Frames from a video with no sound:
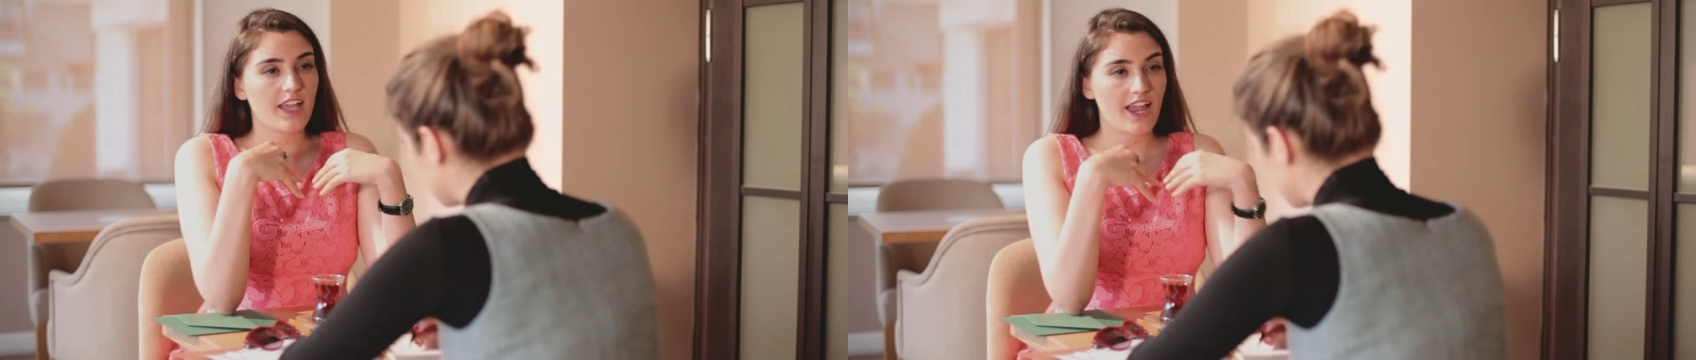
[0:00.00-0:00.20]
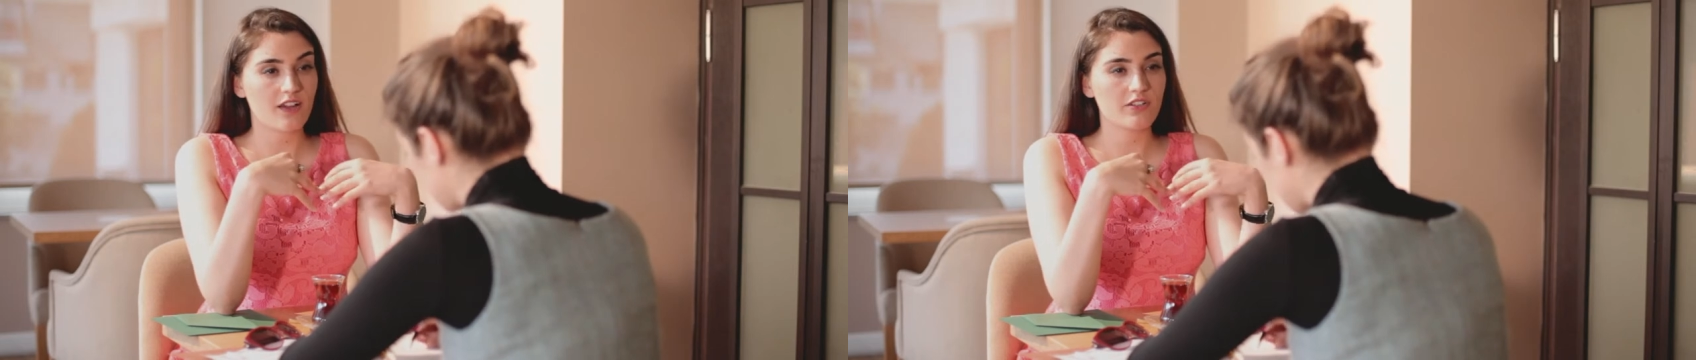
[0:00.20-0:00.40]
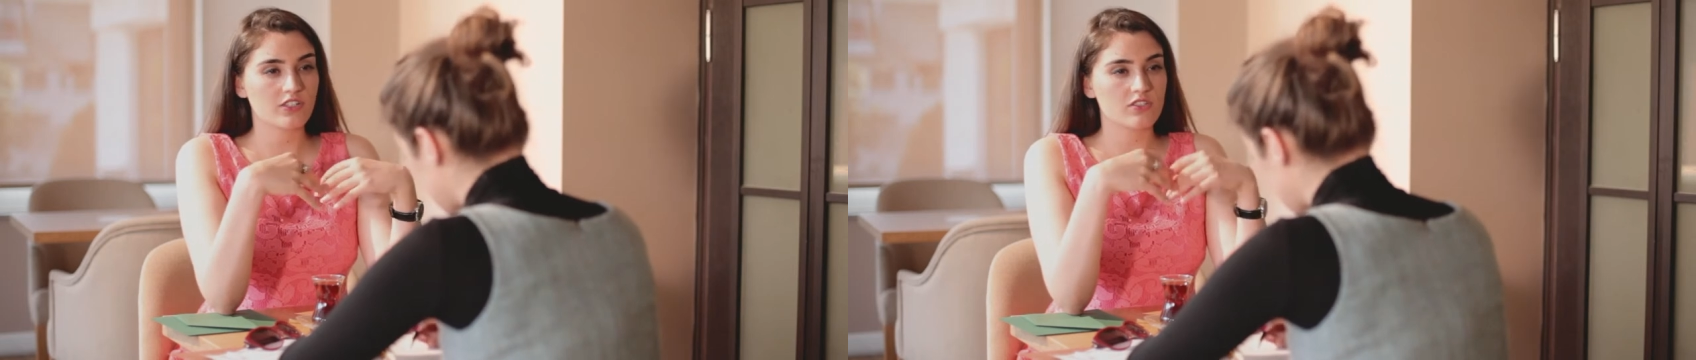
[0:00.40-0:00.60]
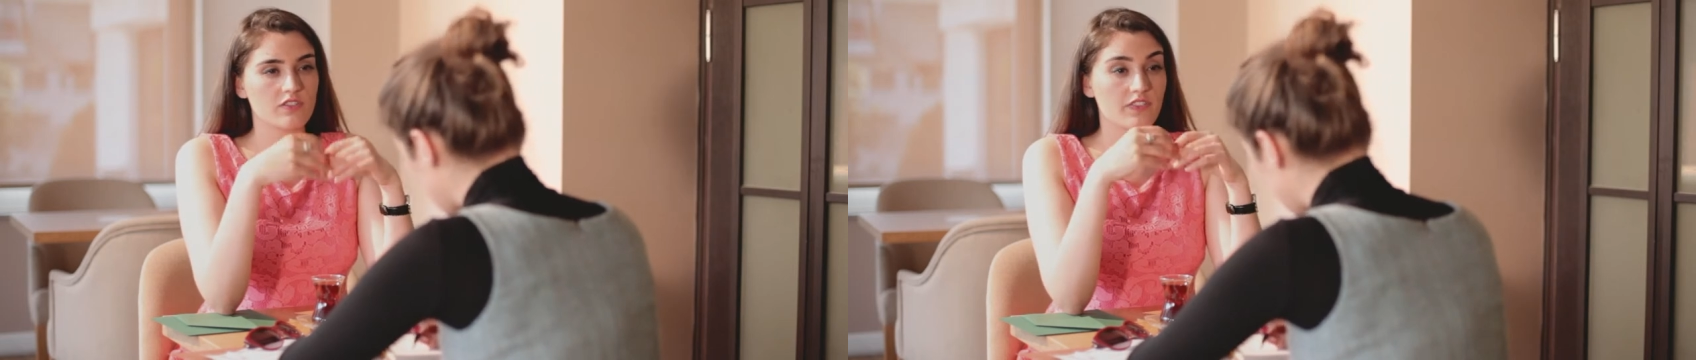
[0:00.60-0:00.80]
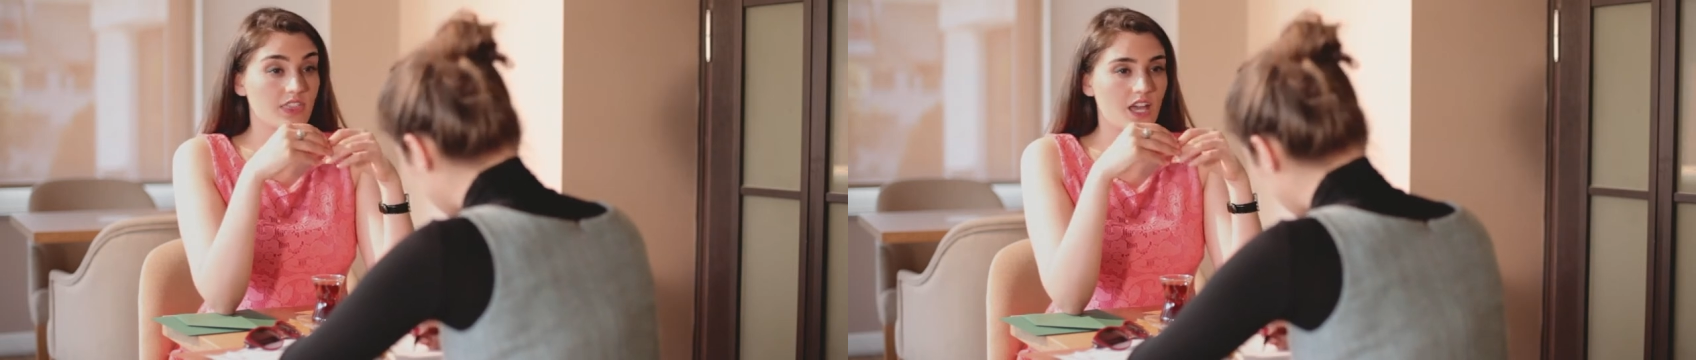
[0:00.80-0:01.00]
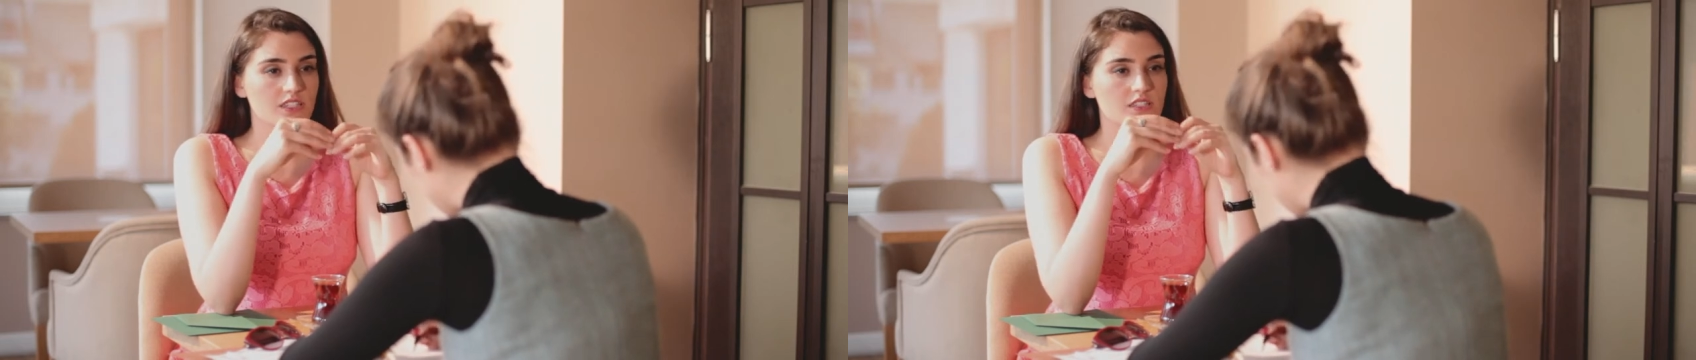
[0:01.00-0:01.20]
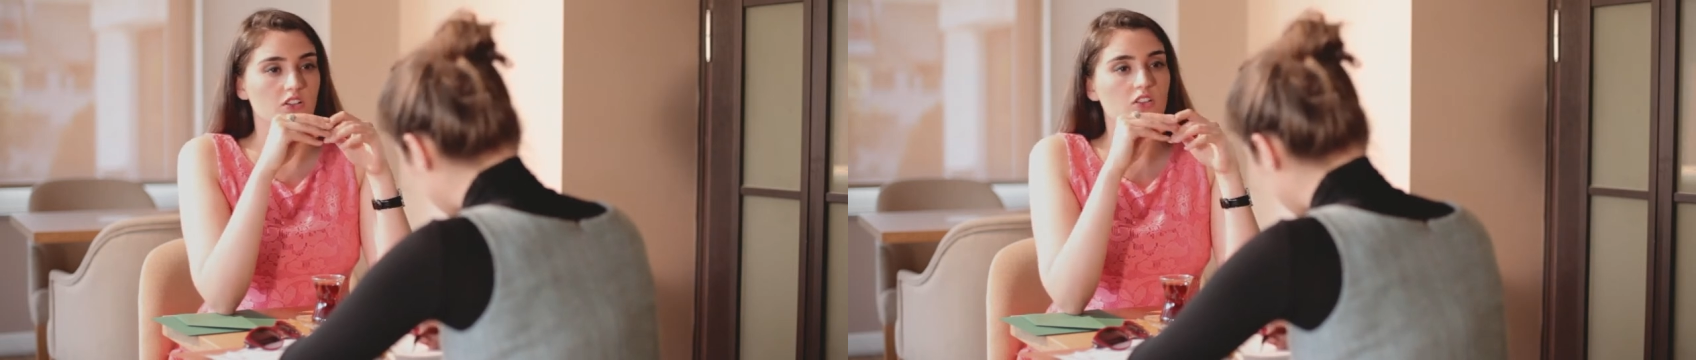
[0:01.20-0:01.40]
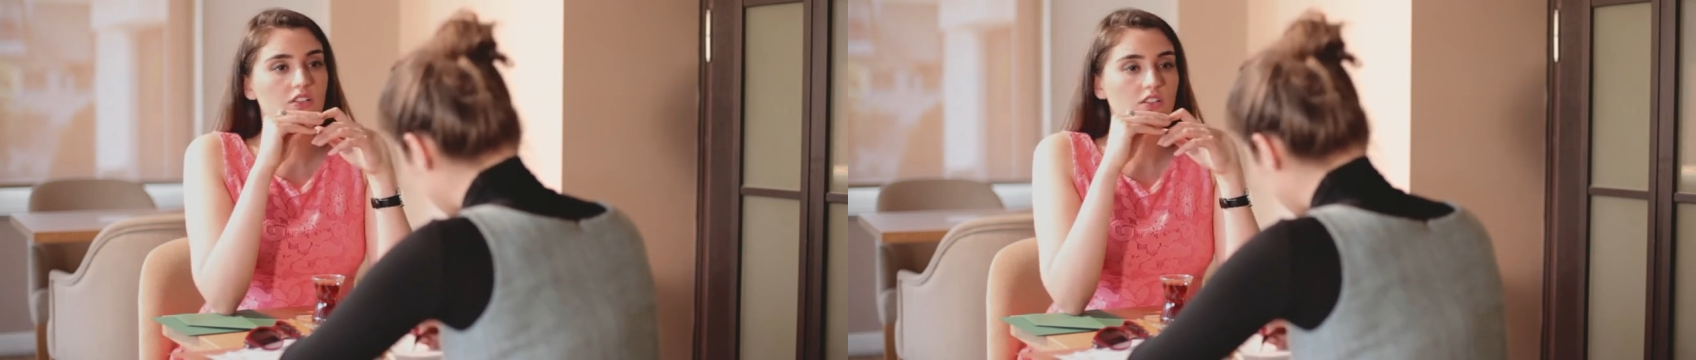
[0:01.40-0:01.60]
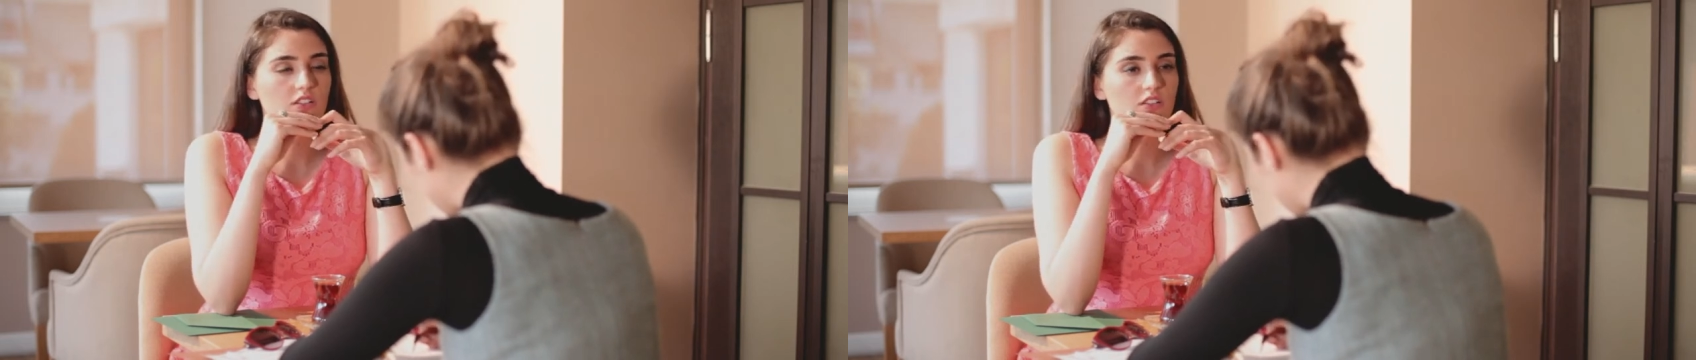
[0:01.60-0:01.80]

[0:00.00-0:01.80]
the arrogance of it, that's all.